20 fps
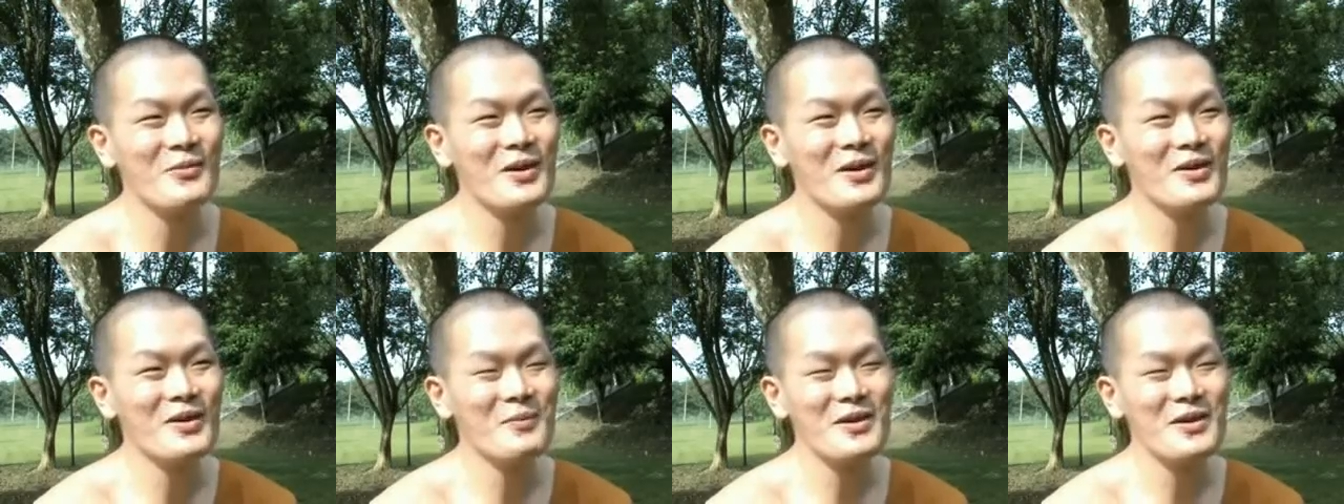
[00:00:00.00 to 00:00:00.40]

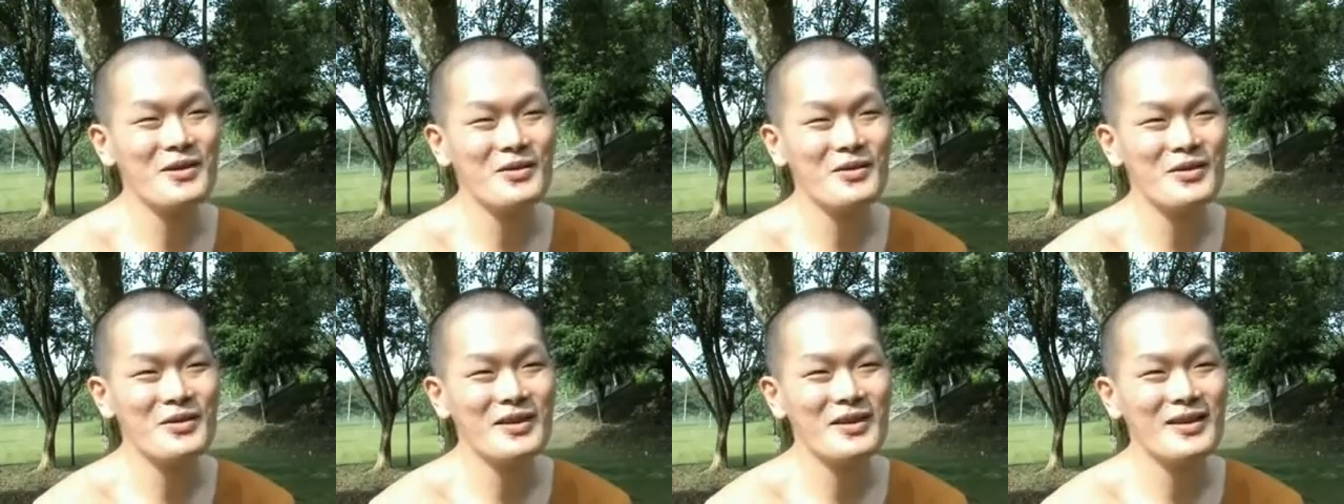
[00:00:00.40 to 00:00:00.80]
One of my
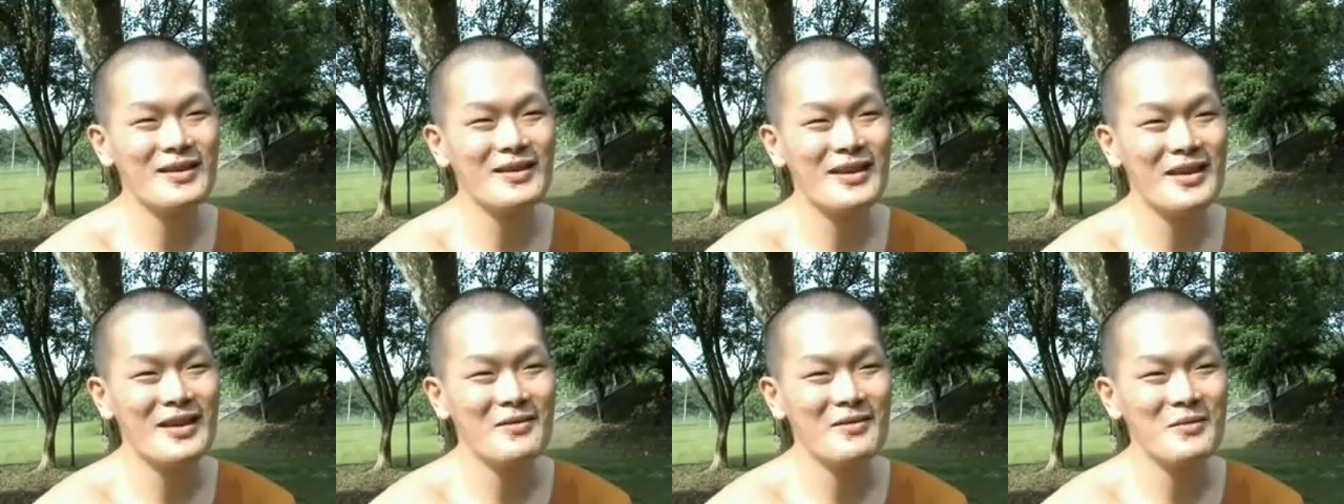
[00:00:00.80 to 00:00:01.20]

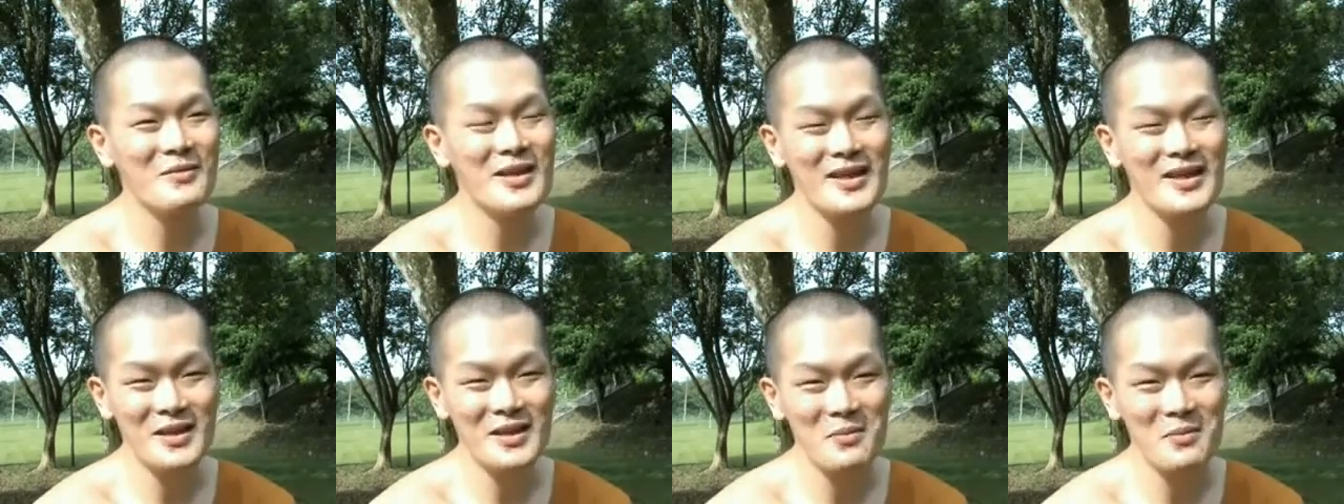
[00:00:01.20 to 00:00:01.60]
students sent
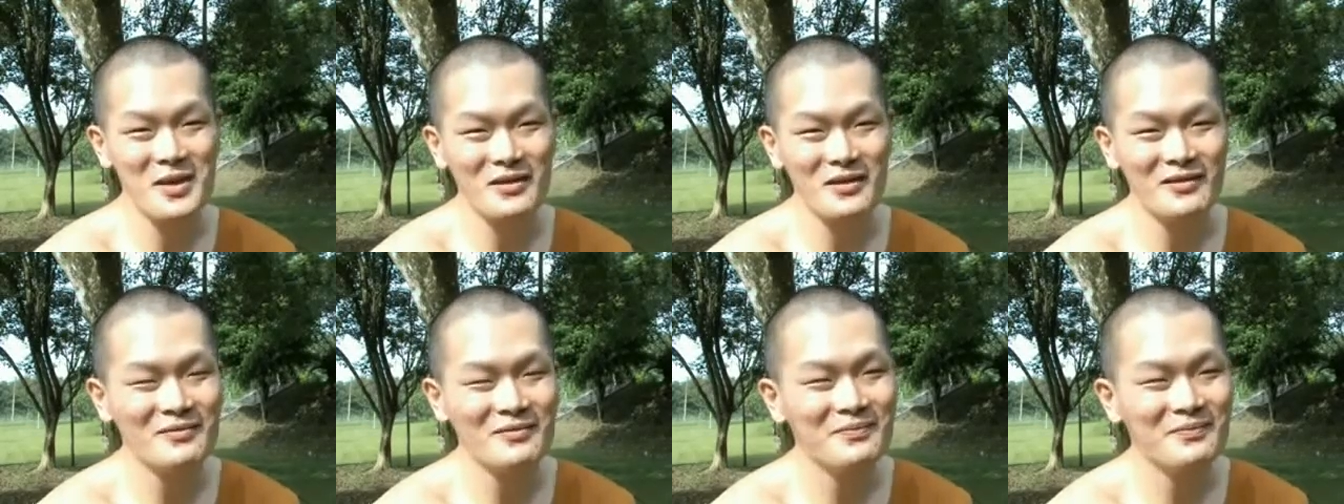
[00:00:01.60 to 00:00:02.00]
me
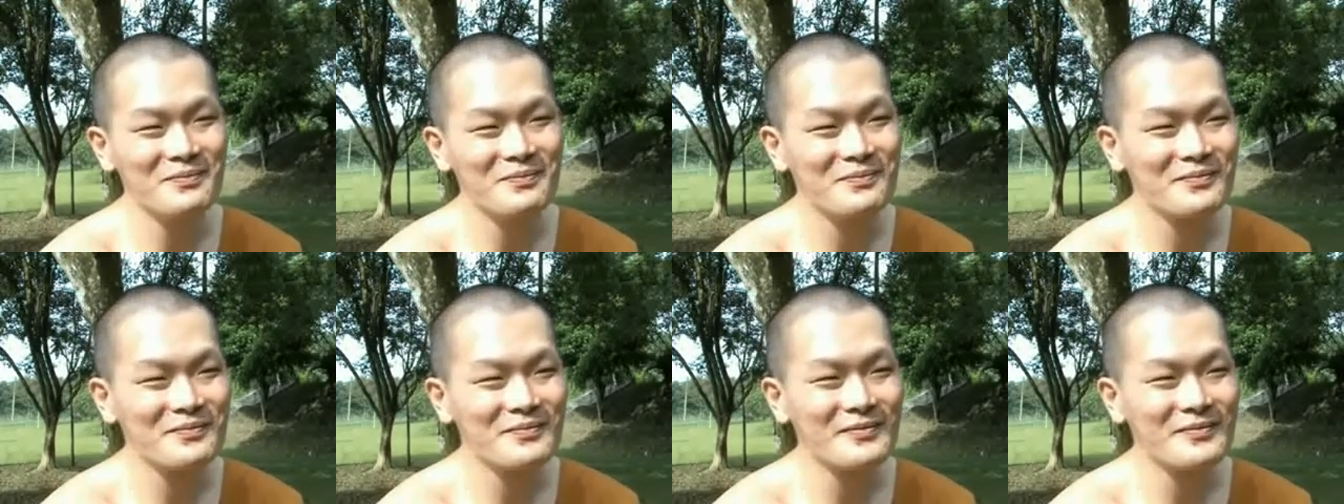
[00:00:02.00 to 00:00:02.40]
email,
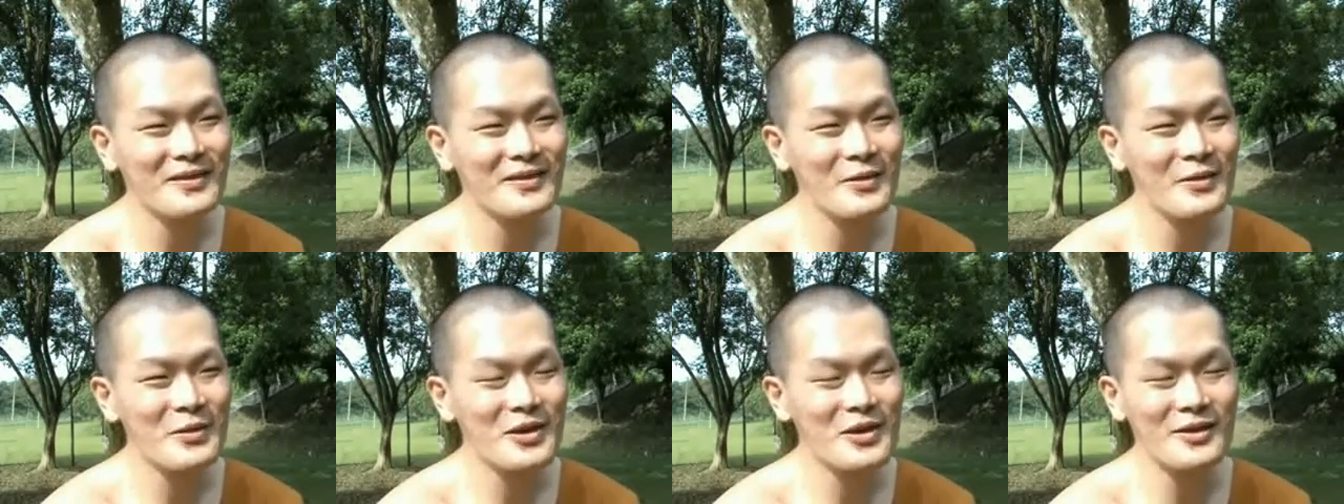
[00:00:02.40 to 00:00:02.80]

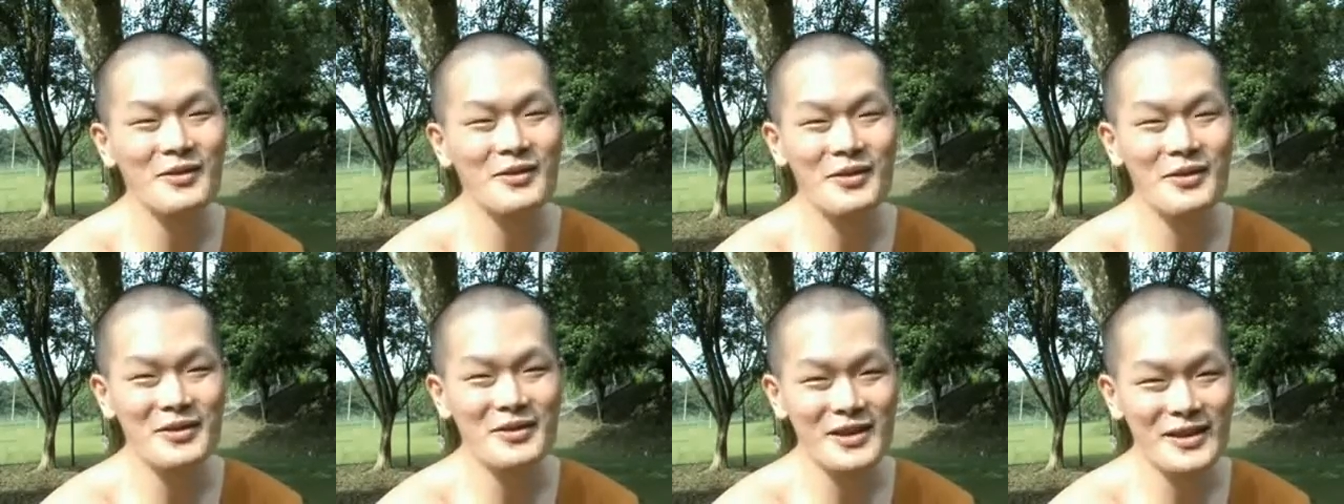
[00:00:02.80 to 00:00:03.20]
which is
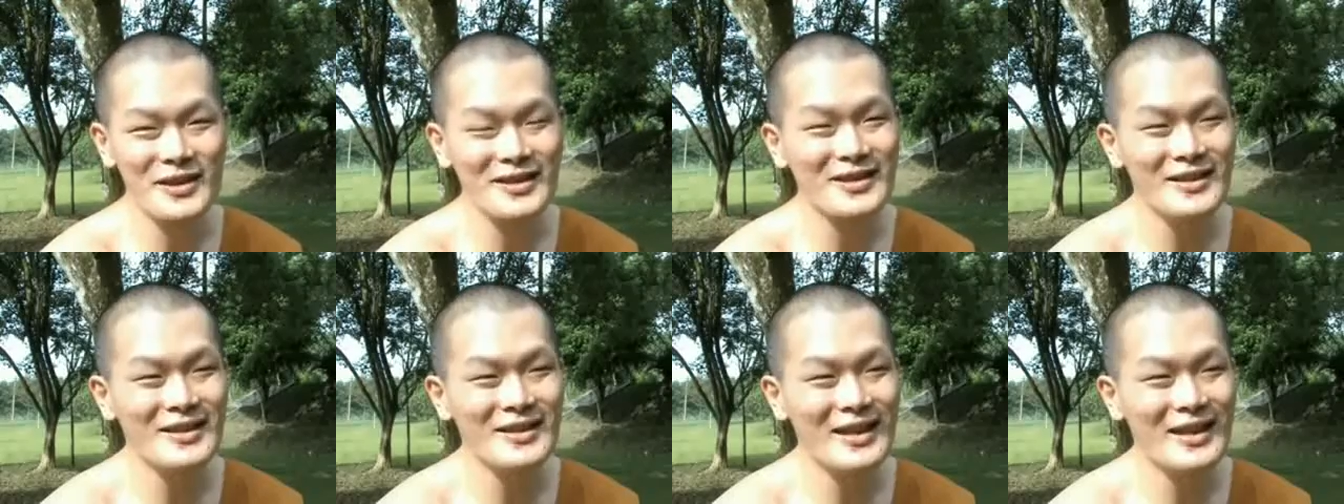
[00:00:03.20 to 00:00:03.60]
also
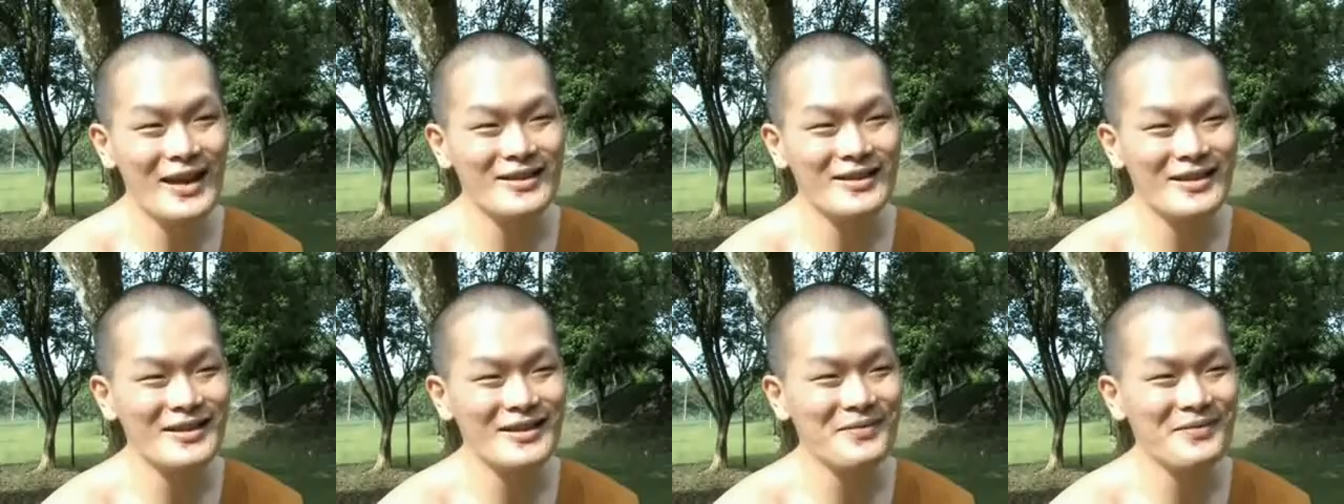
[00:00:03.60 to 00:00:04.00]
chain
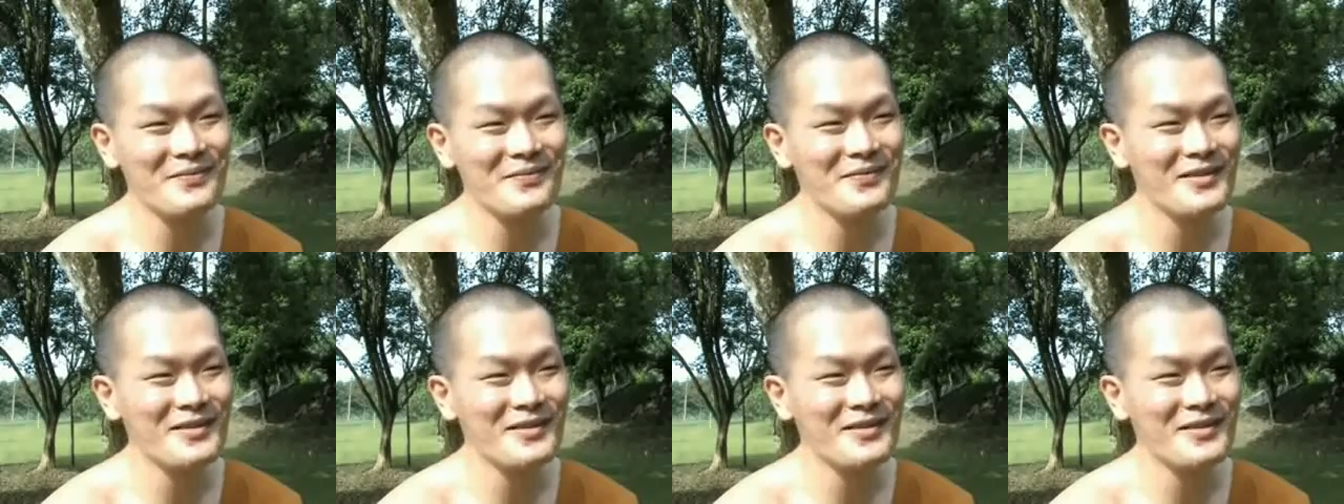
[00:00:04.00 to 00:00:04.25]
letter.